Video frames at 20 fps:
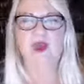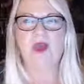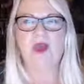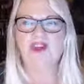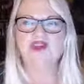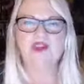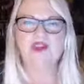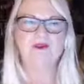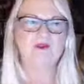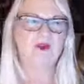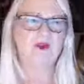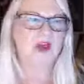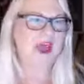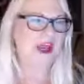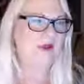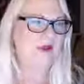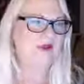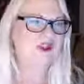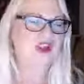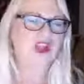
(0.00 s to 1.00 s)
Actually, I
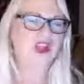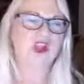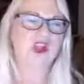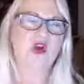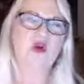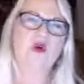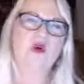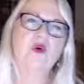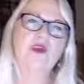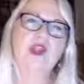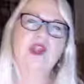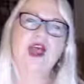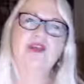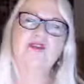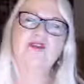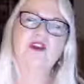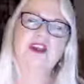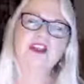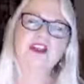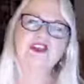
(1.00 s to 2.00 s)
forgot I was going to go
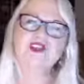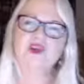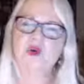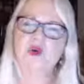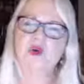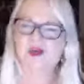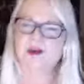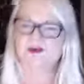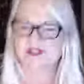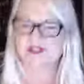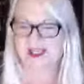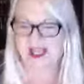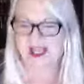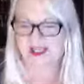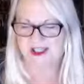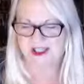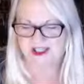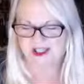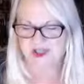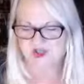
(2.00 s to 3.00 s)
live on Instagram
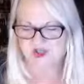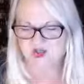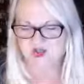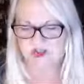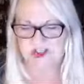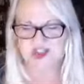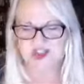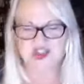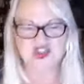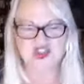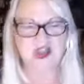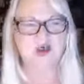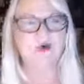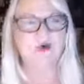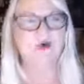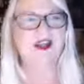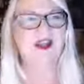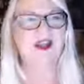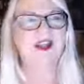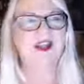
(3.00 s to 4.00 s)
tonight doing this
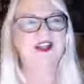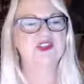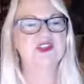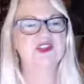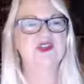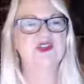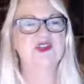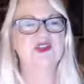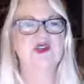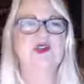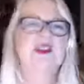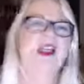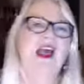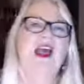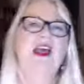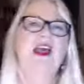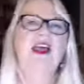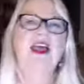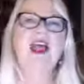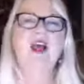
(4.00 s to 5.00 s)
show, and I got to start doing
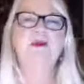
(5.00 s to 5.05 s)
that.